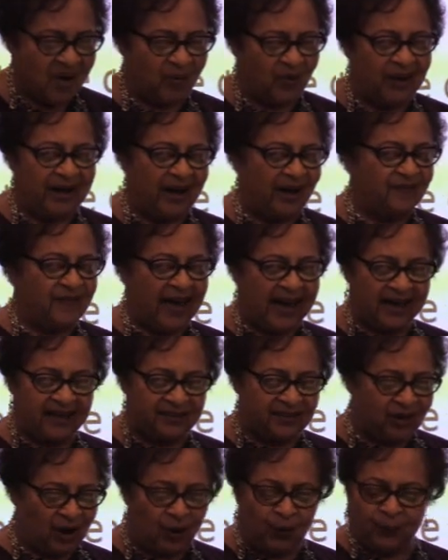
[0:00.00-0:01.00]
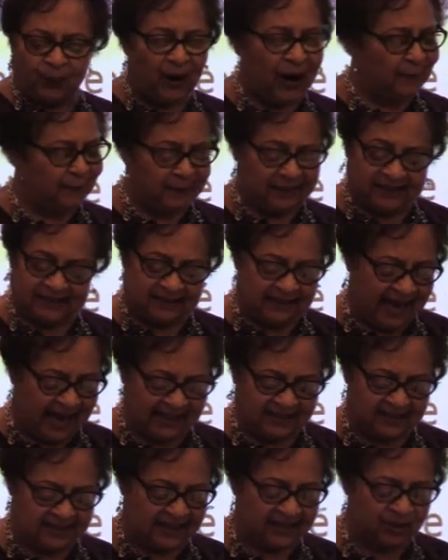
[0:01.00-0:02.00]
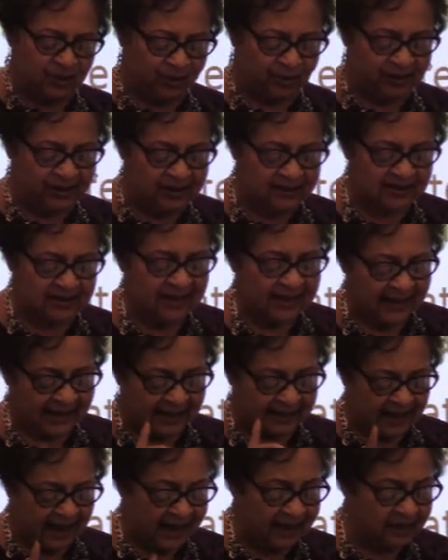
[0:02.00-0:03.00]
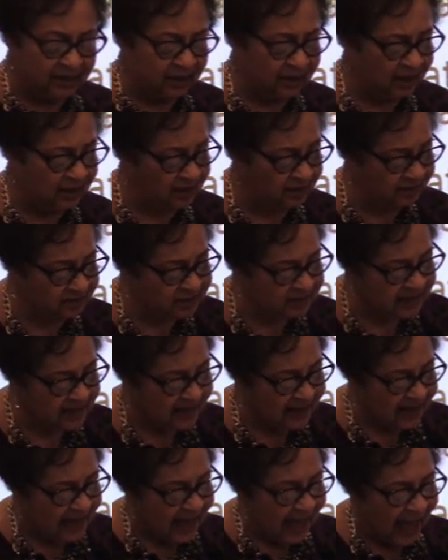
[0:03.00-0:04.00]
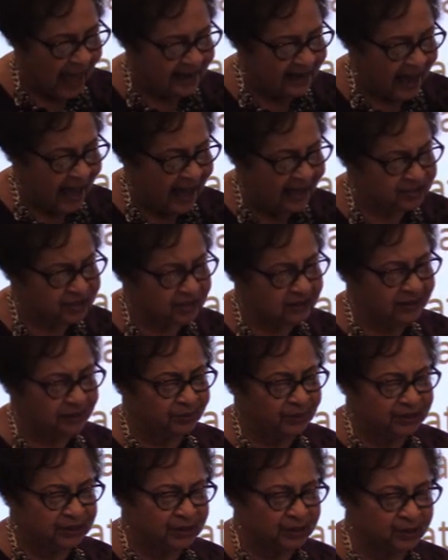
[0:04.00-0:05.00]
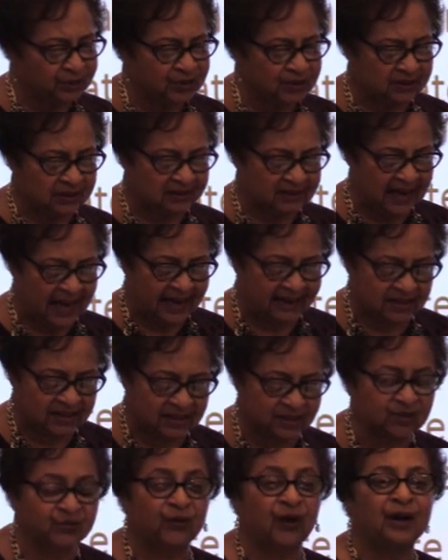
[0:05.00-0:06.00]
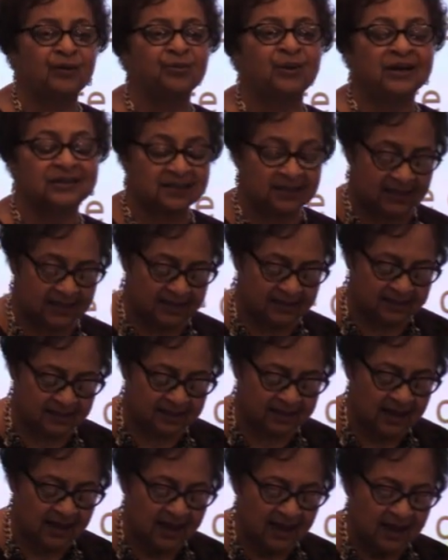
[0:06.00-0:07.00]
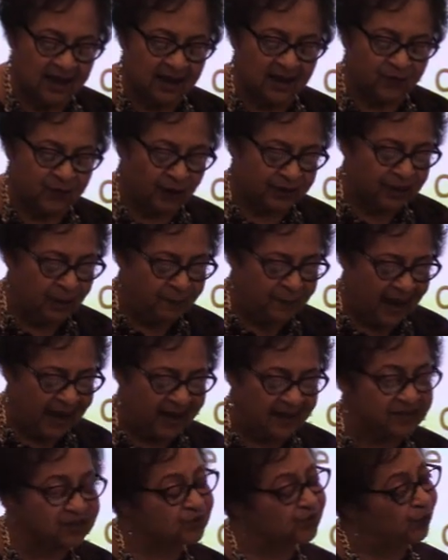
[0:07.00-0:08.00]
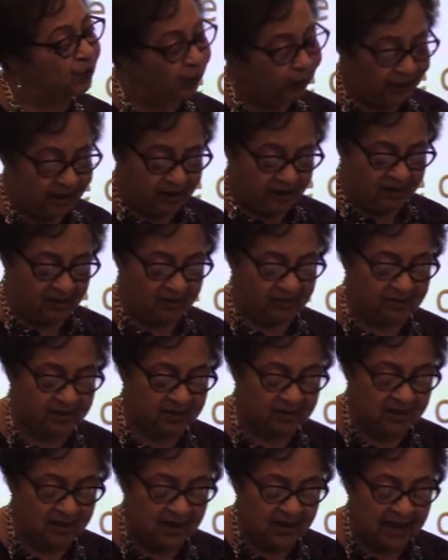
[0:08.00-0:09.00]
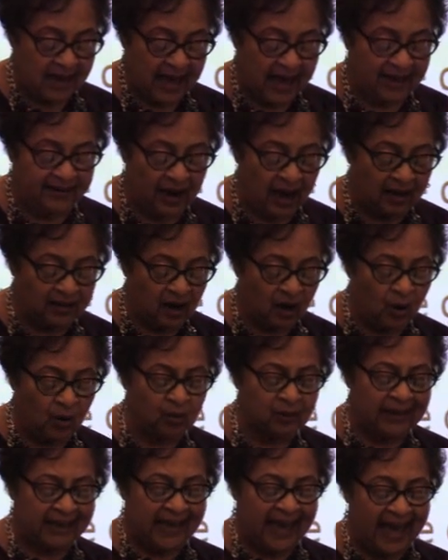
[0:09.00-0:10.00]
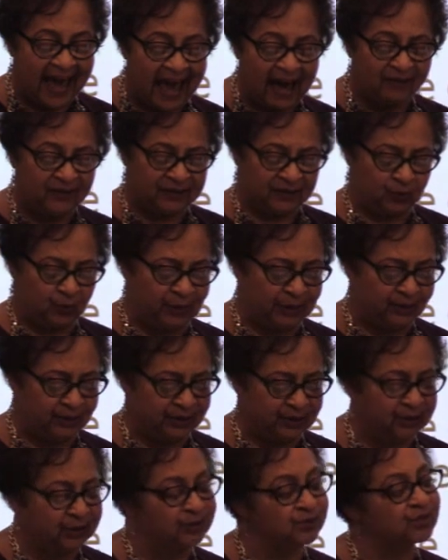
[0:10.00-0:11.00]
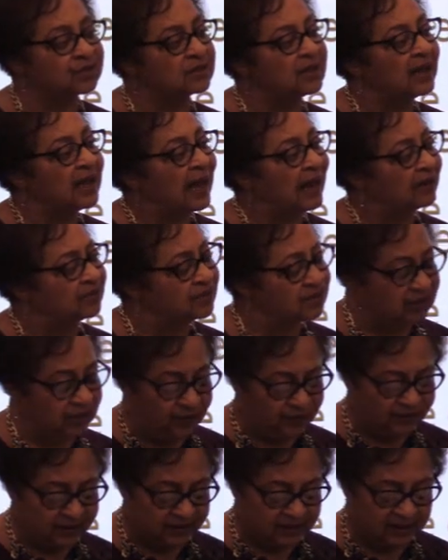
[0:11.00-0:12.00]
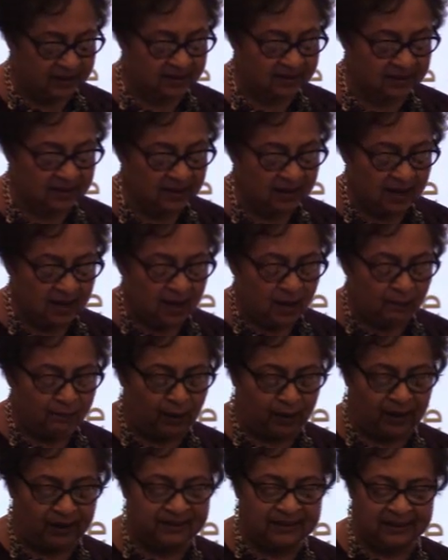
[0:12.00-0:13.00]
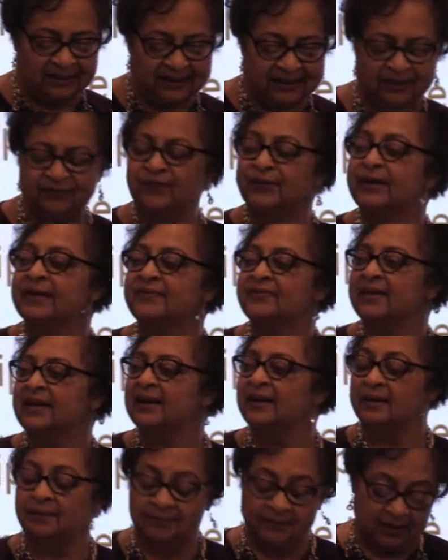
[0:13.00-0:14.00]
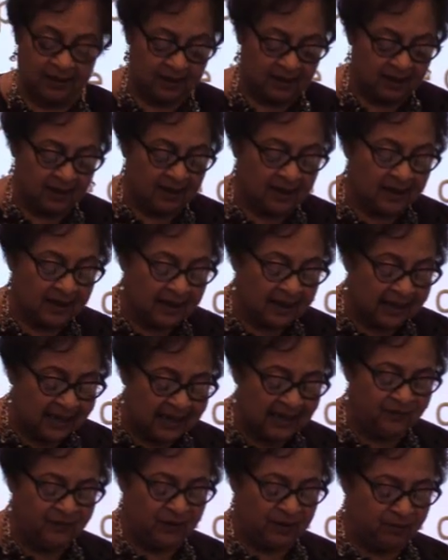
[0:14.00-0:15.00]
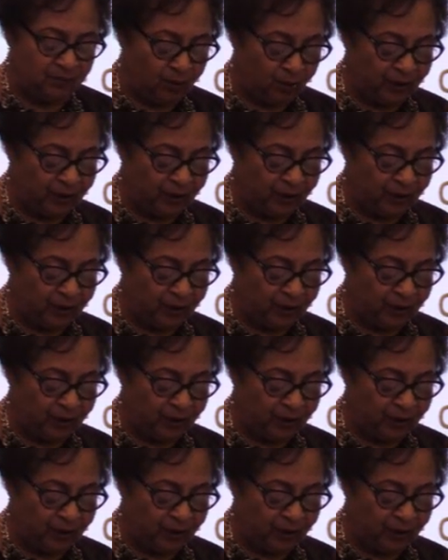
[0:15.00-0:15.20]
We have had no property tax increase in 8 years and actually reduced the taxes for our residents for the past 4 years. And not only haven't we reduced our services, but are delivering them even